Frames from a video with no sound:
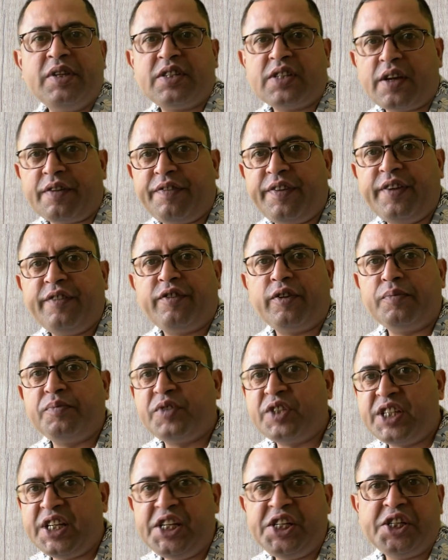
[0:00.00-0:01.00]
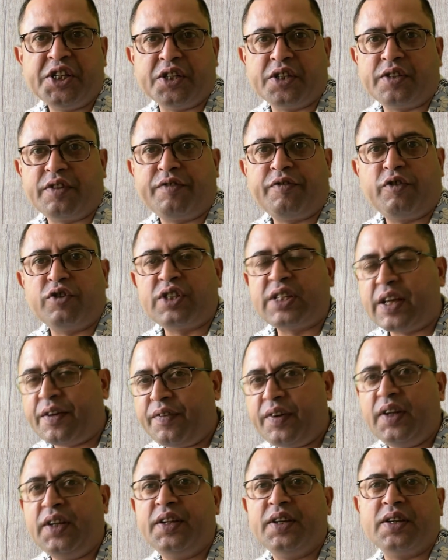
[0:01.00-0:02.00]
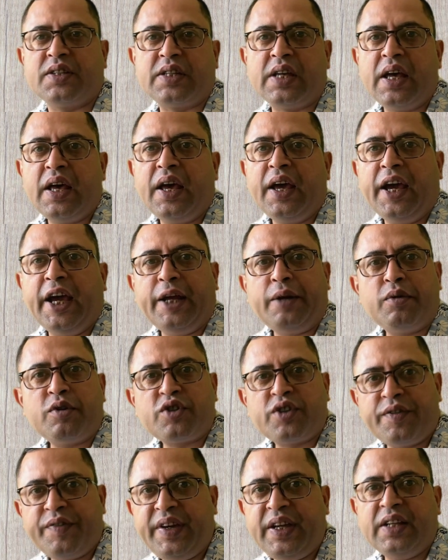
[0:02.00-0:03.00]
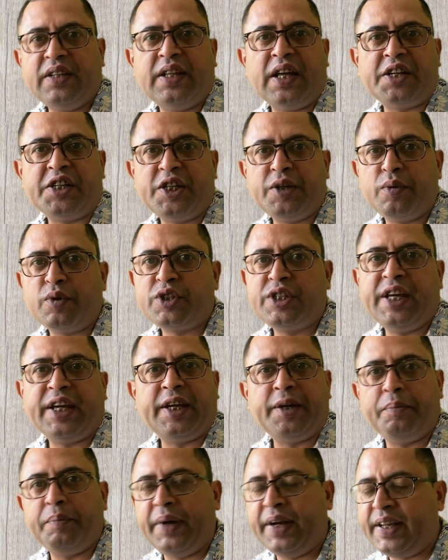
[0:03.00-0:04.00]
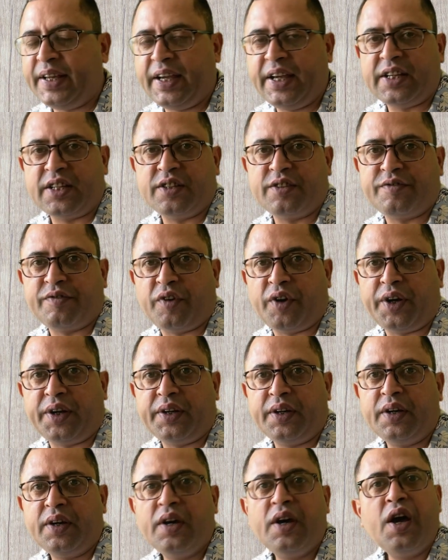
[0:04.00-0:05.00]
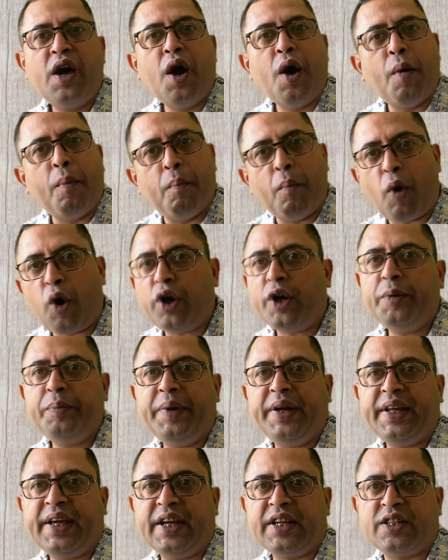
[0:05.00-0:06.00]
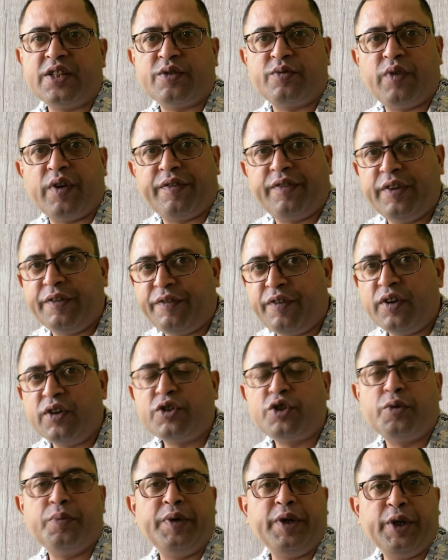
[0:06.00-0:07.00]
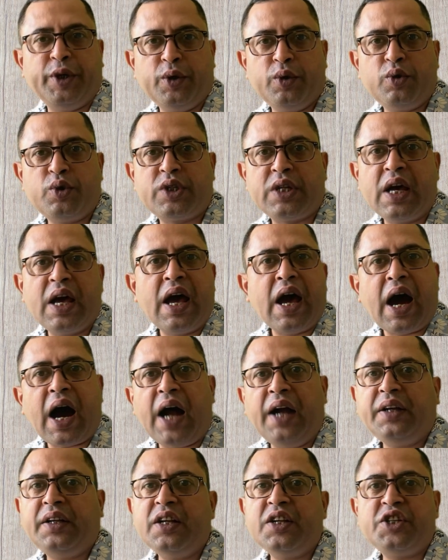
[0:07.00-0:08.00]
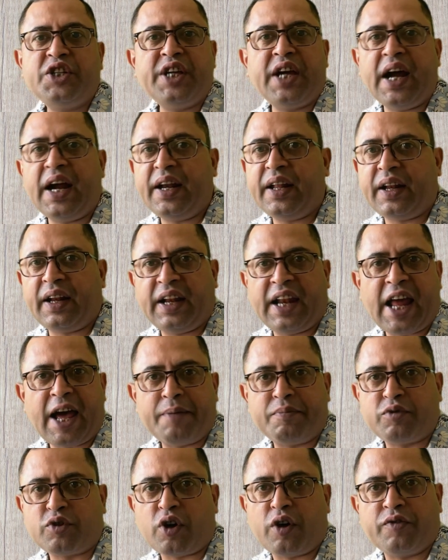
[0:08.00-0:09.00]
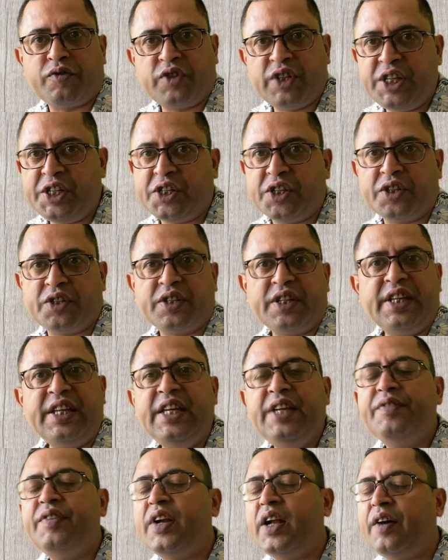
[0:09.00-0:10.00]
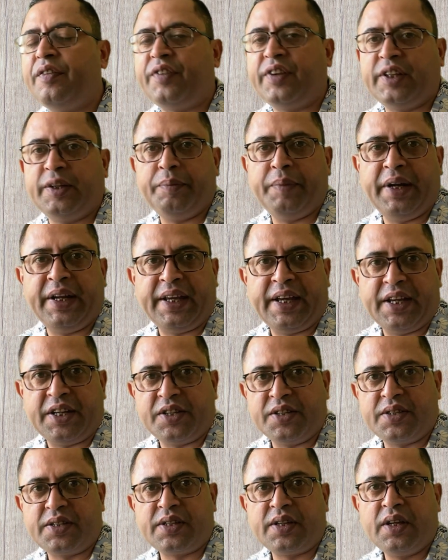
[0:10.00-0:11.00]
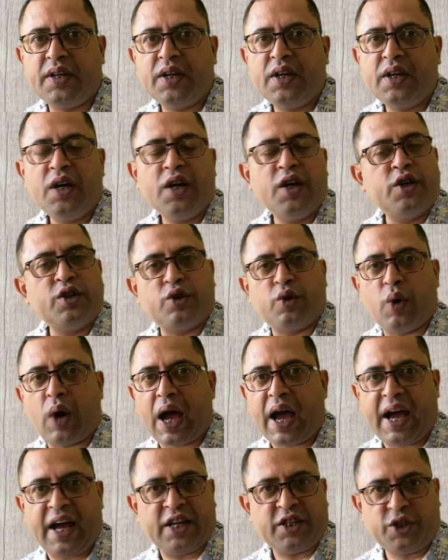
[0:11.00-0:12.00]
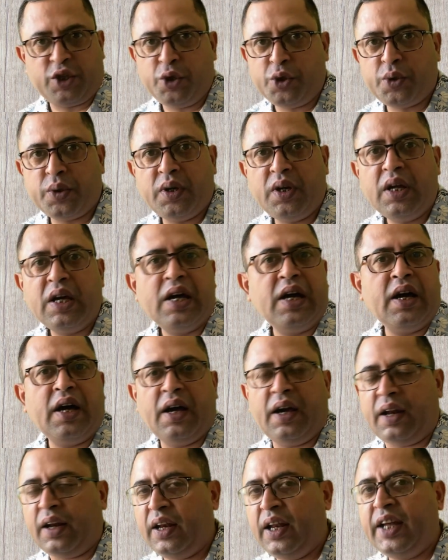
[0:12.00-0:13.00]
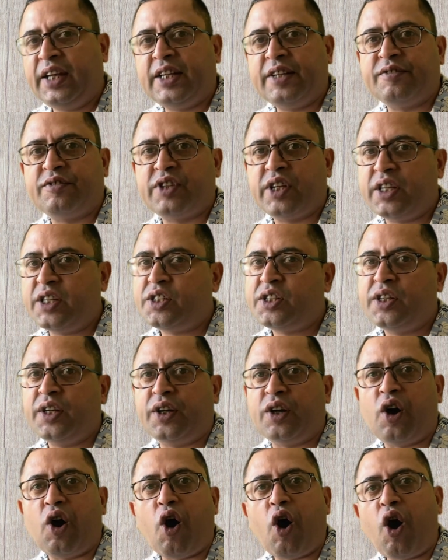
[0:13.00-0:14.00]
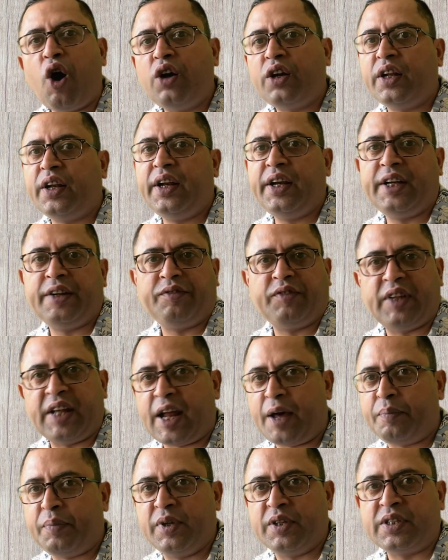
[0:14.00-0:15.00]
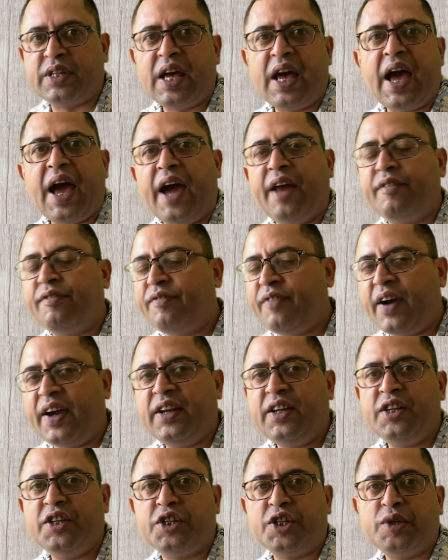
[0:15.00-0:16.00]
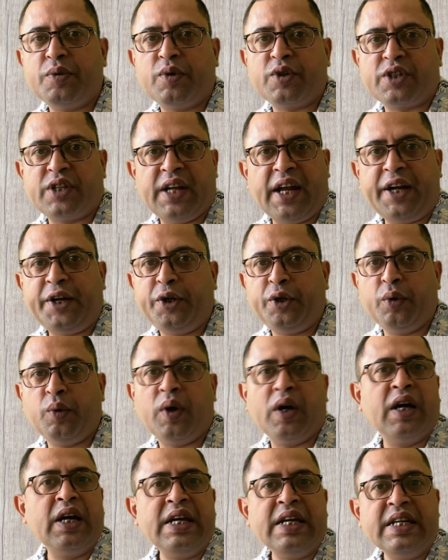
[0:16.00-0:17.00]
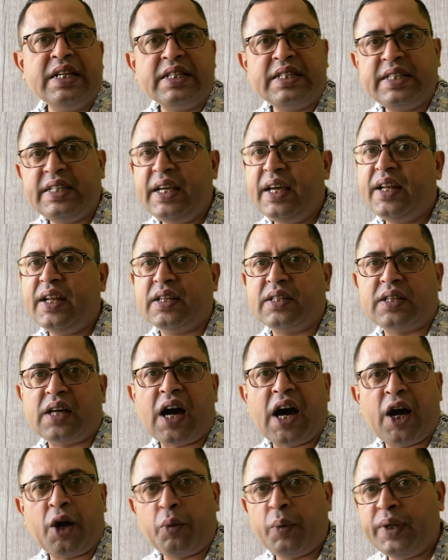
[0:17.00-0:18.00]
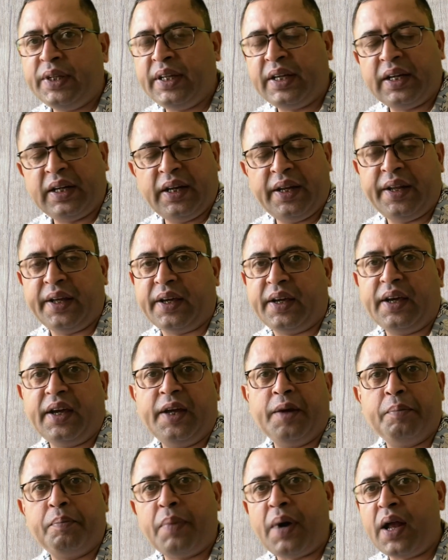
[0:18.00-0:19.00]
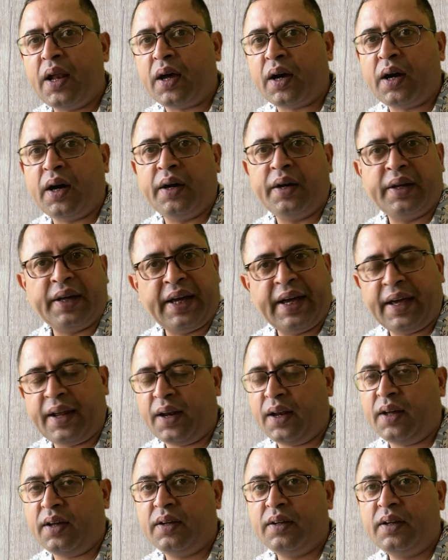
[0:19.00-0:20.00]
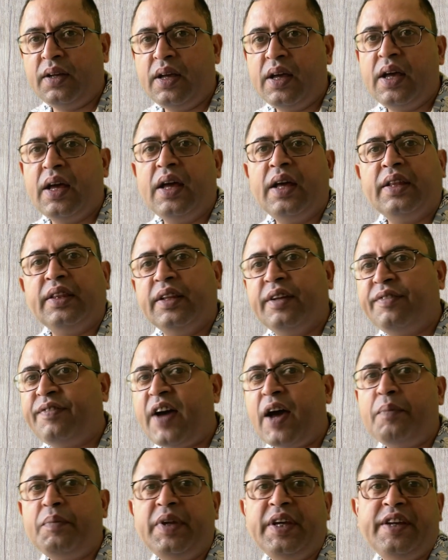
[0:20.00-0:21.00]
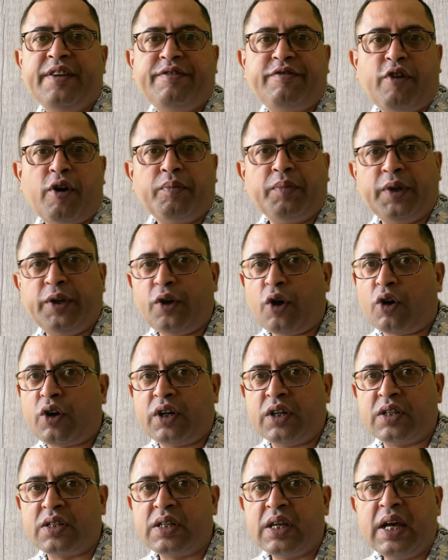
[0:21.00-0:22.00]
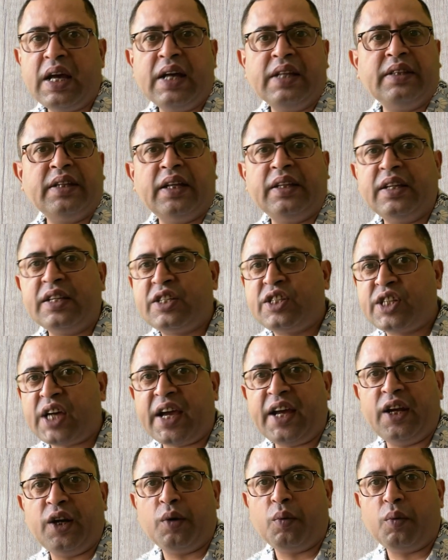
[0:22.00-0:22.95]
suffering from seizures for several years it was revealed that she was taking medications for it. Modern medications were the first to be used until she had a relapse of seizures even after the medications. So, as usual, her relatives suggested alternative therapies and finally she was led to a CNS Ayurvedic clinic in Palakkad, Kerala. The family informed the doctors that the child